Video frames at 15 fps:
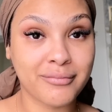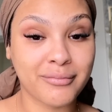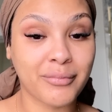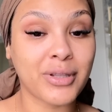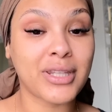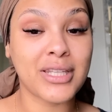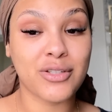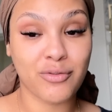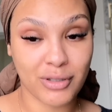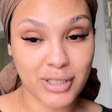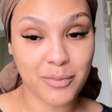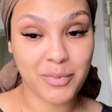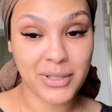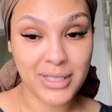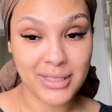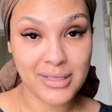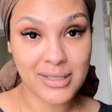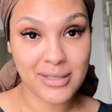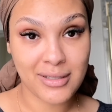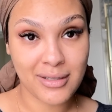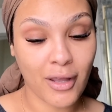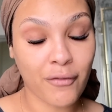but these
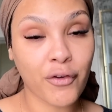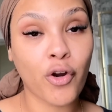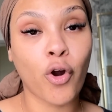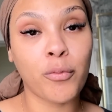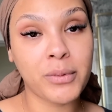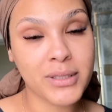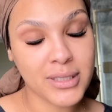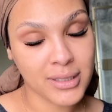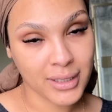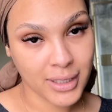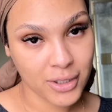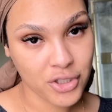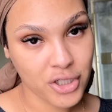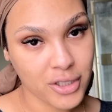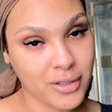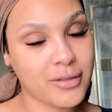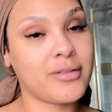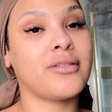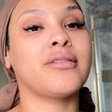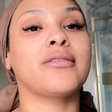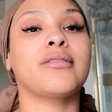recipes, if you're hopeless in the kitchen,